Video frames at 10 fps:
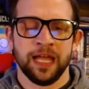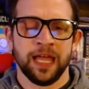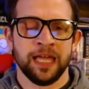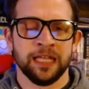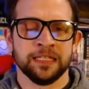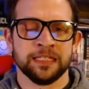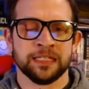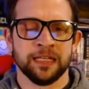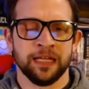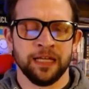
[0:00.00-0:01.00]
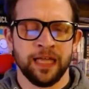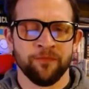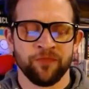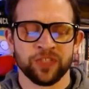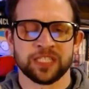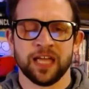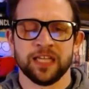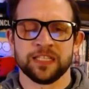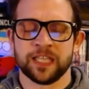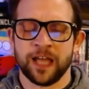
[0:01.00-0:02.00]
and
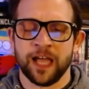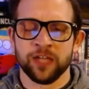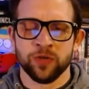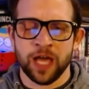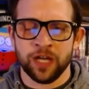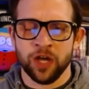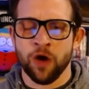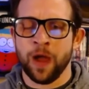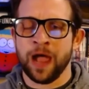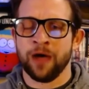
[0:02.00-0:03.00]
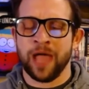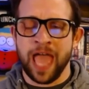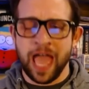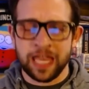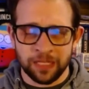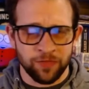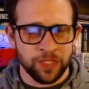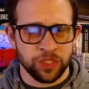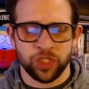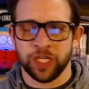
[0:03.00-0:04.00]
emphasize that I do not know how any of
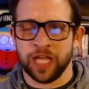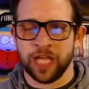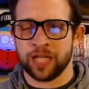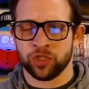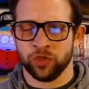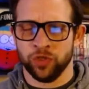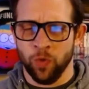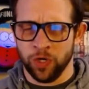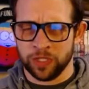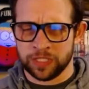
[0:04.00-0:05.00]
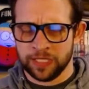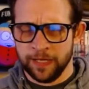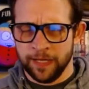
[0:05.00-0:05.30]
this shit actually works.